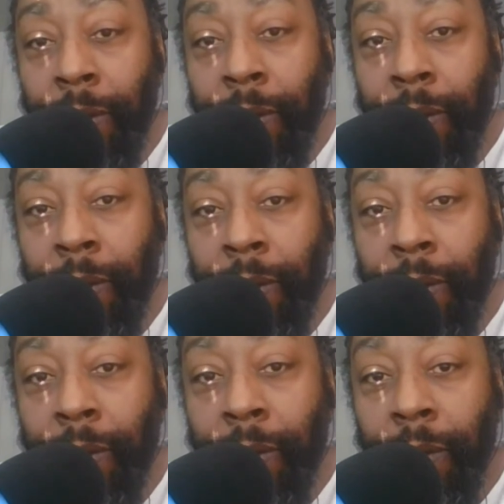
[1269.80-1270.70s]

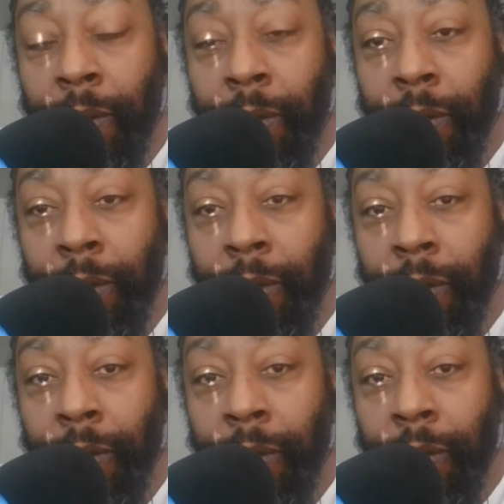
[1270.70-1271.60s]

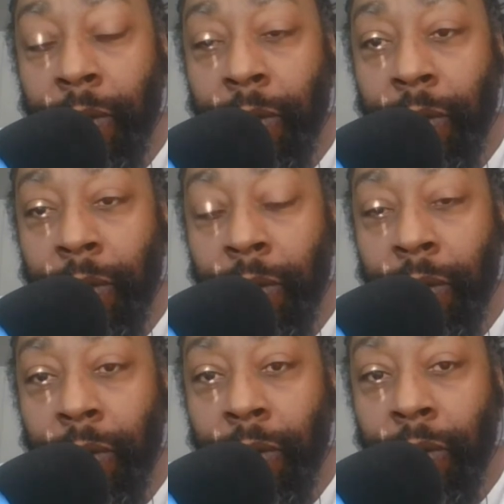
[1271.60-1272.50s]

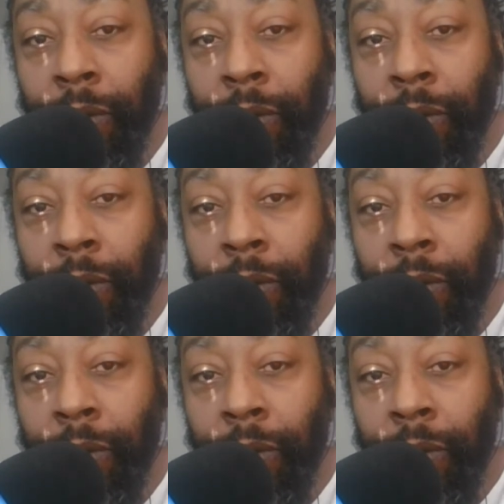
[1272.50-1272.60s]
(silence)